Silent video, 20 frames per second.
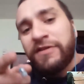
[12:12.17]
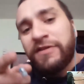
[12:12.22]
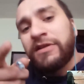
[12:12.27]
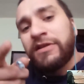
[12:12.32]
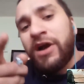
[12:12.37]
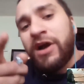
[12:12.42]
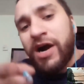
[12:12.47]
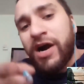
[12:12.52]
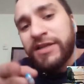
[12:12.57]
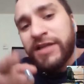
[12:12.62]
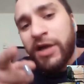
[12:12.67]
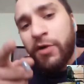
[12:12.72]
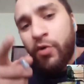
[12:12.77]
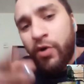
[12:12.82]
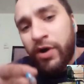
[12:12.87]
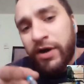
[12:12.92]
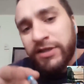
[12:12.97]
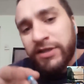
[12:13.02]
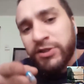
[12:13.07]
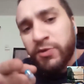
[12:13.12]
car that
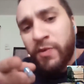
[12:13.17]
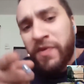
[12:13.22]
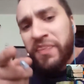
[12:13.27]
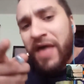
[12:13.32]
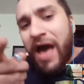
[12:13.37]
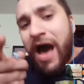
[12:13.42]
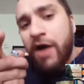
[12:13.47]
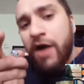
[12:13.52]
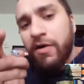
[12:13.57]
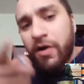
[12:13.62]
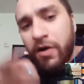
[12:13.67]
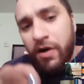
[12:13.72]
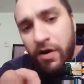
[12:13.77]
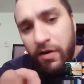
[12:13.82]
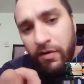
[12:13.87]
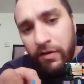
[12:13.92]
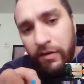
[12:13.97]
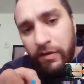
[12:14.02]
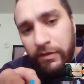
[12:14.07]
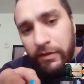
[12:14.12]
works with alcohol,